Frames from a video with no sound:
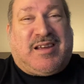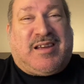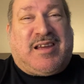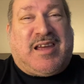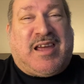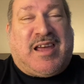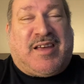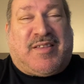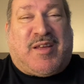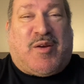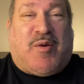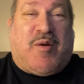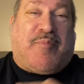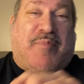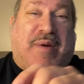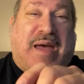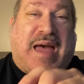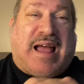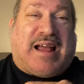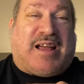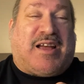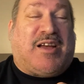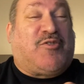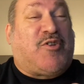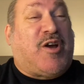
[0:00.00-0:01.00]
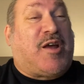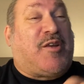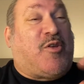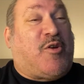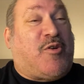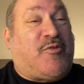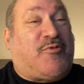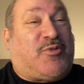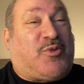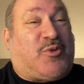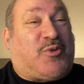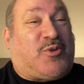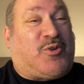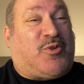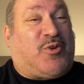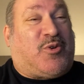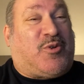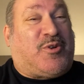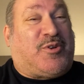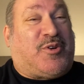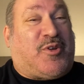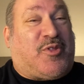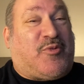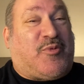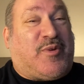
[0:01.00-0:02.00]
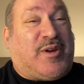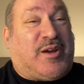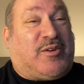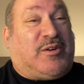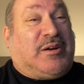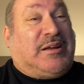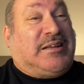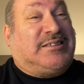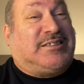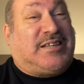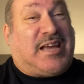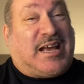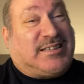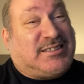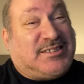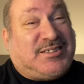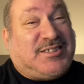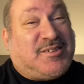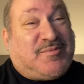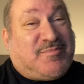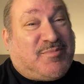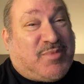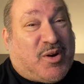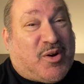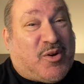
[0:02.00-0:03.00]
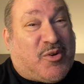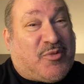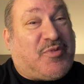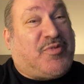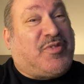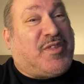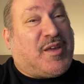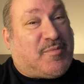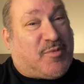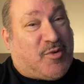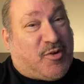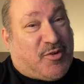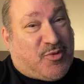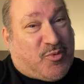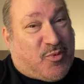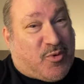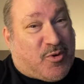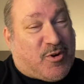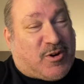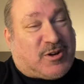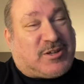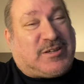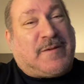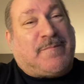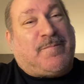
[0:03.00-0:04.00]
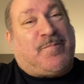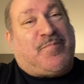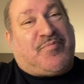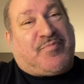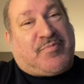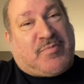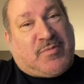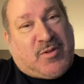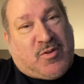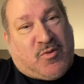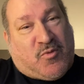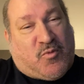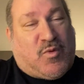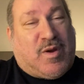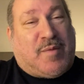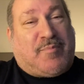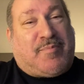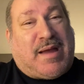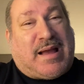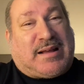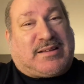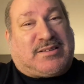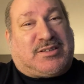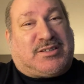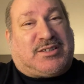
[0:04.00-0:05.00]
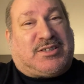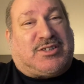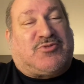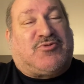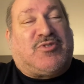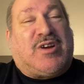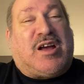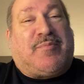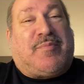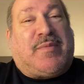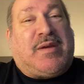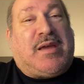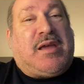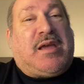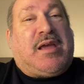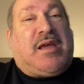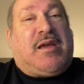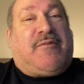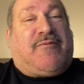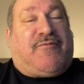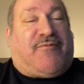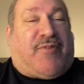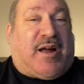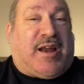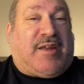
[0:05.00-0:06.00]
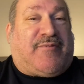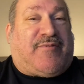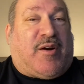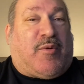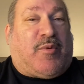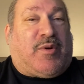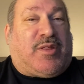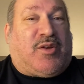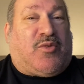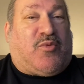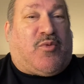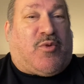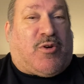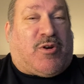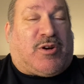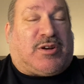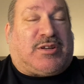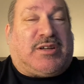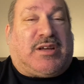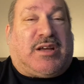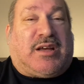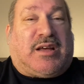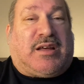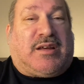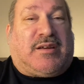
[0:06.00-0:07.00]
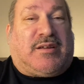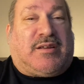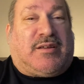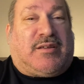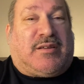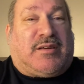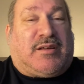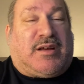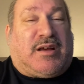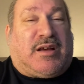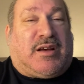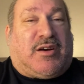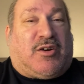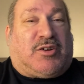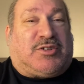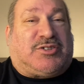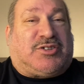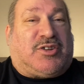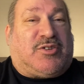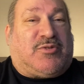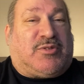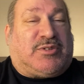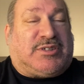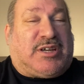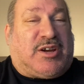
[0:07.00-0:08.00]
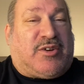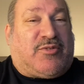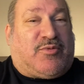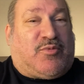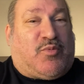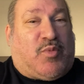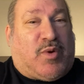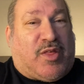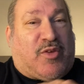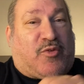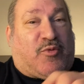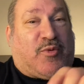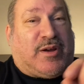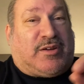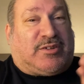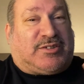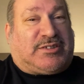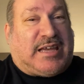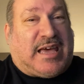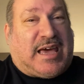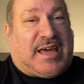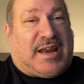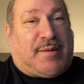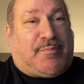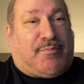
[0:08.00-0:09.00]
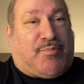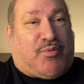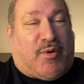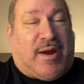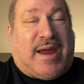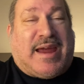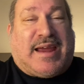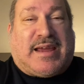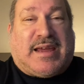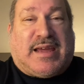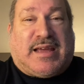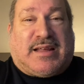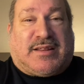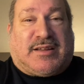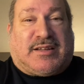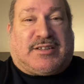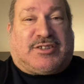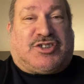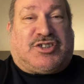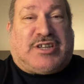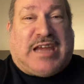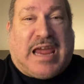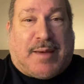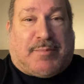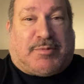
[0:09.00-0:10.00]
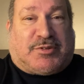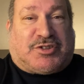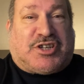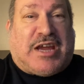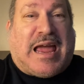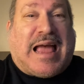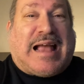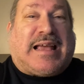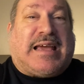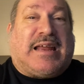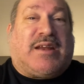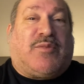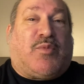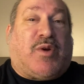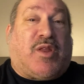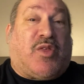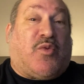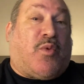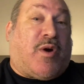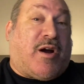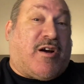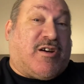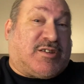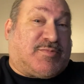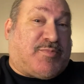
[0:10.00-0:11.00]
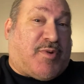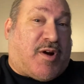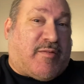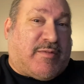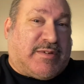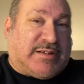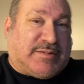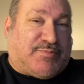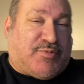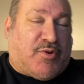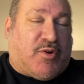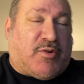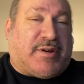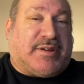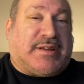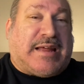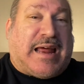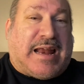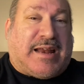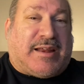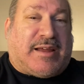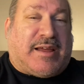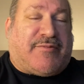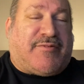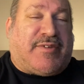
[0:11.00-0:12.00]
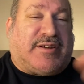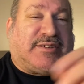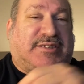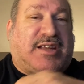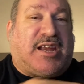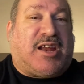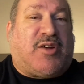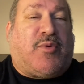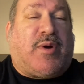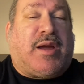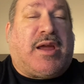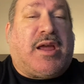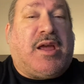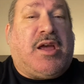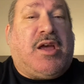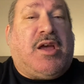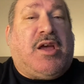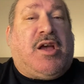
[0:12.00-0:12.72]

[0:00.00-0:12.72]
And then went back, grabbed another floor cord, another reel, tested them both. They both worked went back to the strip, finally found one that worked. And uh, also, there was a one of the reels had a break in the cable jacket, and one of the wires part was broken. That had to get fixed anyway.